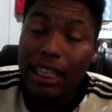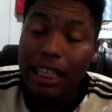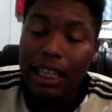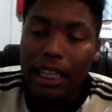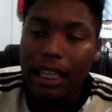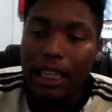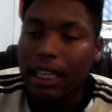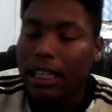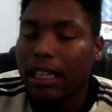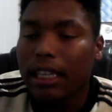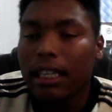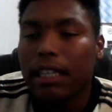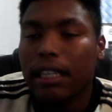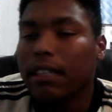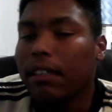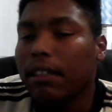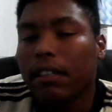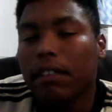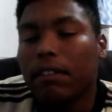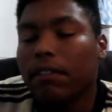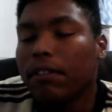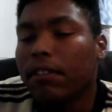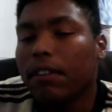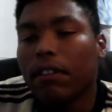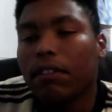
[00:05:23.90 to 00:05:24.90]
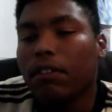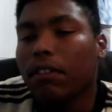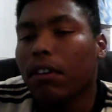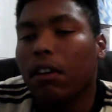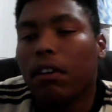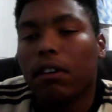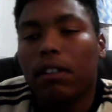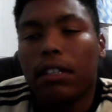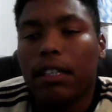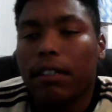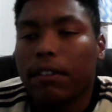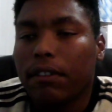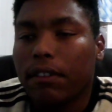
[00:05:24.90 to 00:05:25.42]
it's just
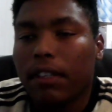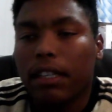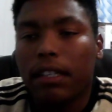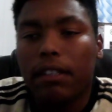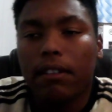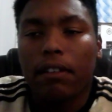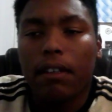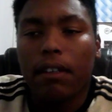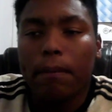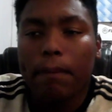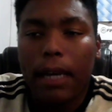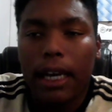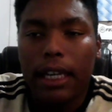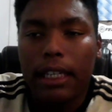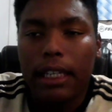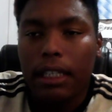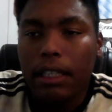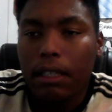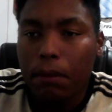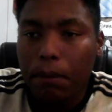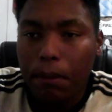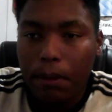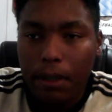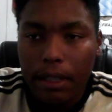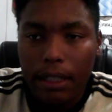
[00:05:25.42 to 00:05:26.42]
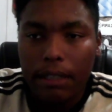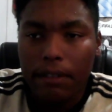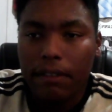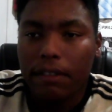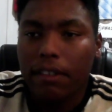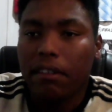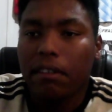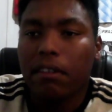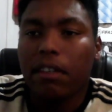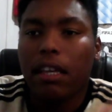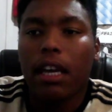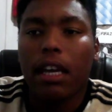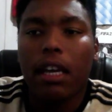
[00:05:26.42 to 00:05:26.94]
all these things combined into one. It's
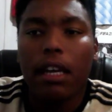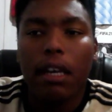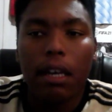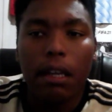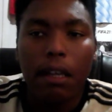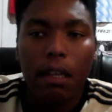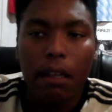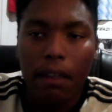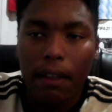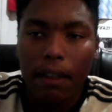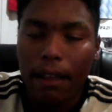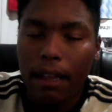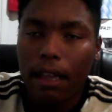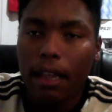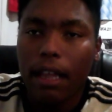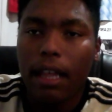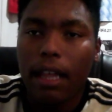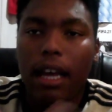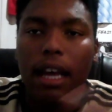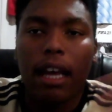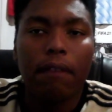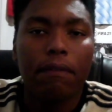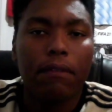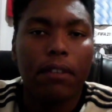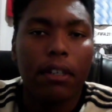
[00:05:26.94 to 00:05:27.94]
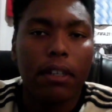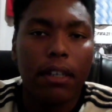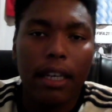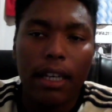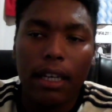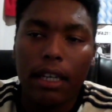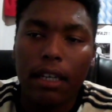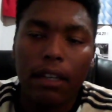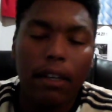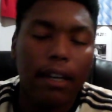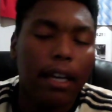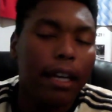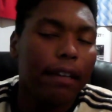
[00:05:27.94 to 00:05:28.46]
just L after
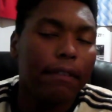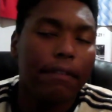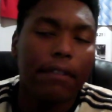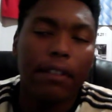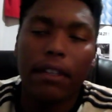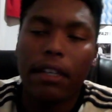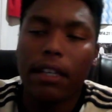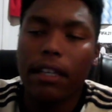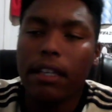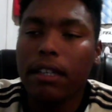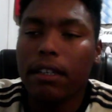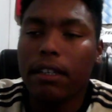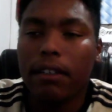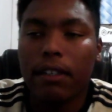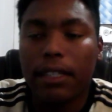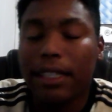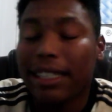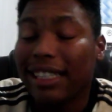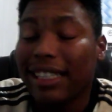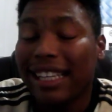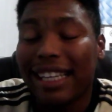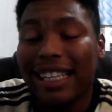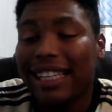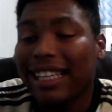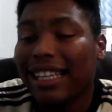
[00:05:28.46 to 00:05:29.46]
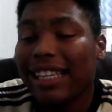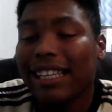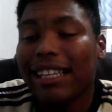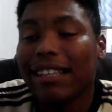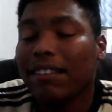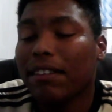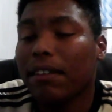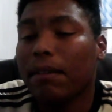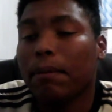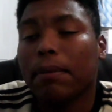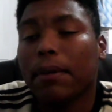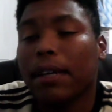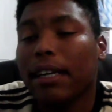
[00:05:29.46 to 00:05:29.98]
L after L, and it gets
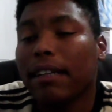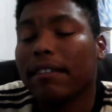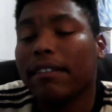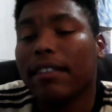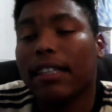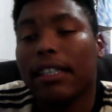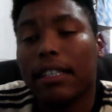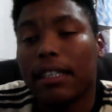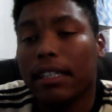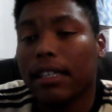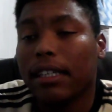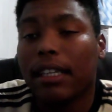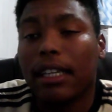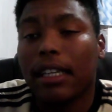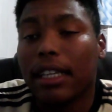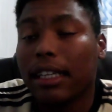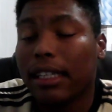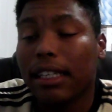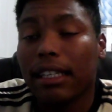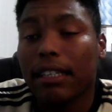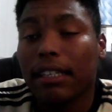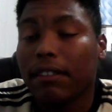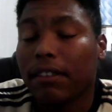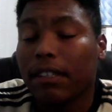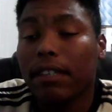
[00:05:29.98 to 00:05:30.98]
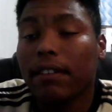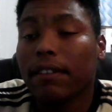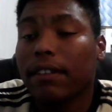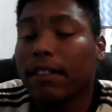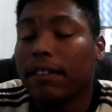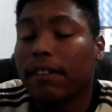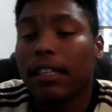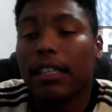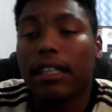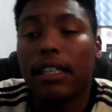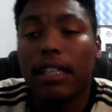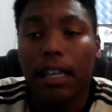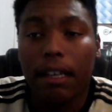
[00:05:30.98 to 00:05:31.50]
depressing, and it gets
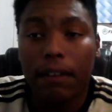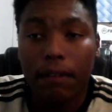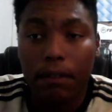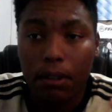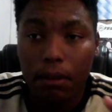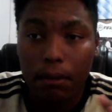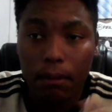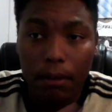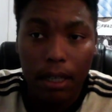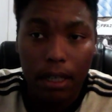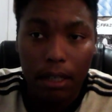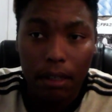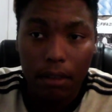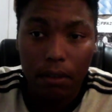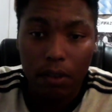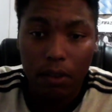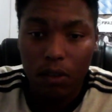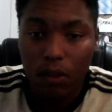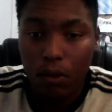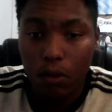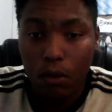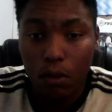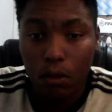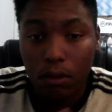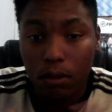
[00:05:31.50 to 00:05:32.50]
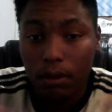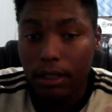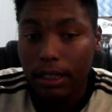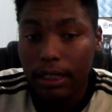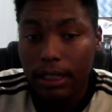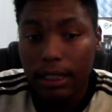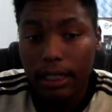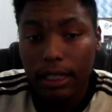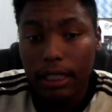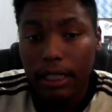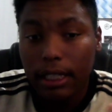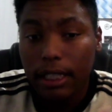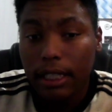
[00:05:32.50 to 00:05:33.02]
irritating after a while. So,
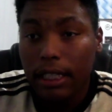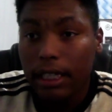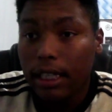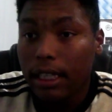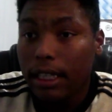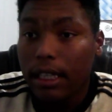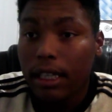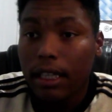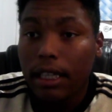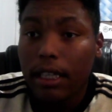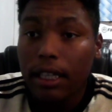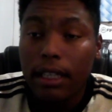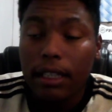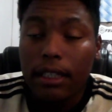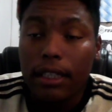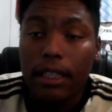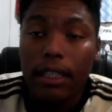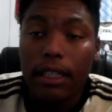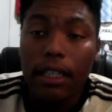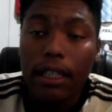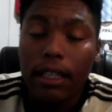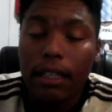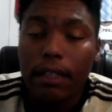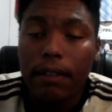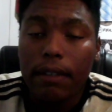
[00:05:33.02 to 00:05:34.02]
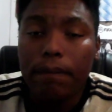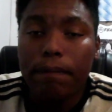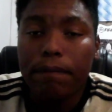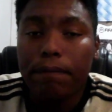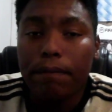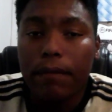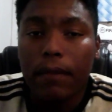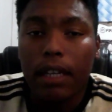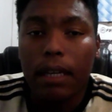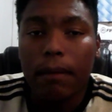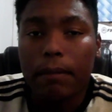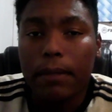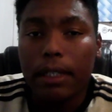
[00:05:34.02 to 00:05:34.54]
yeah,
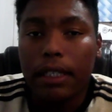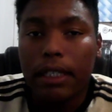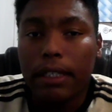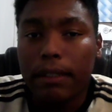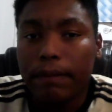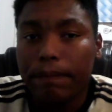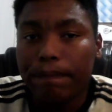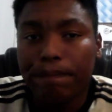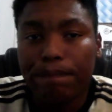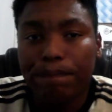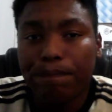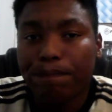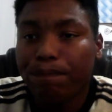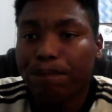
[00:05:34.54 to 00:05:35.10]
I mean,